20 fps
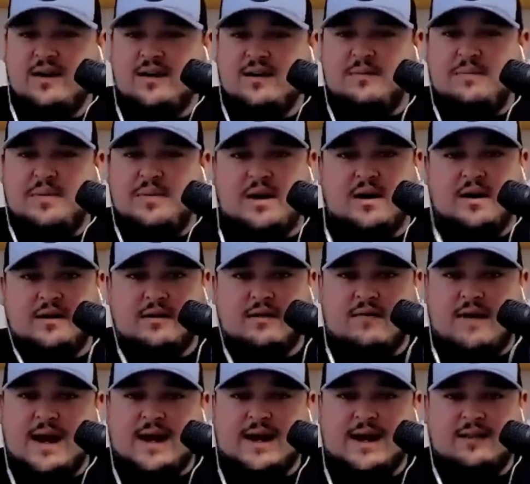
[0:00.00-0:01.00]
depending on the
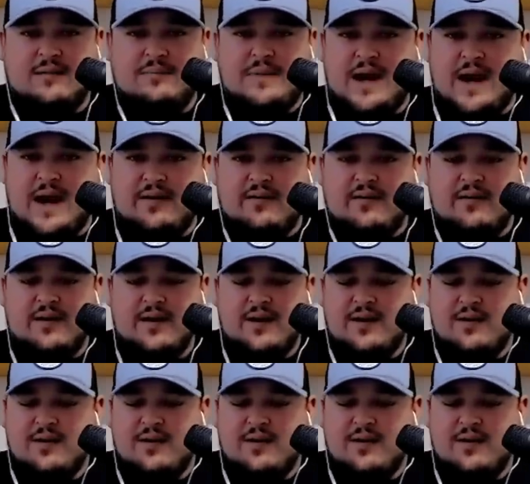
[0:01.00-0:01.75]
racket and the pattern.